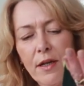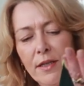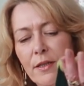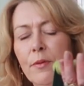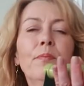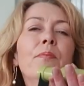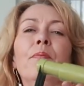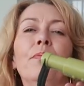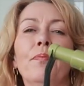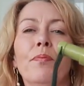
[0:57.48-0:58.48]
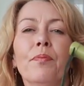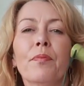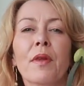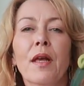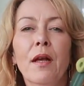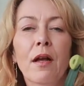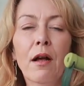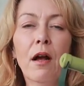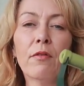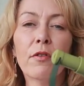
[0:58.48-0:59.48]
item
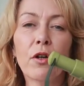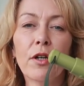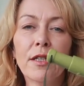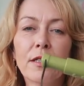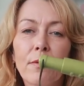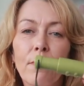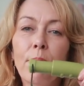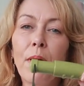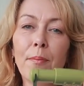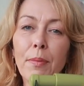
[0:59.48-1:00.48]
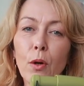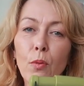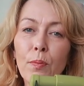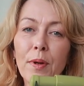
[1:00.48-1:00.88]
I've got is my bulb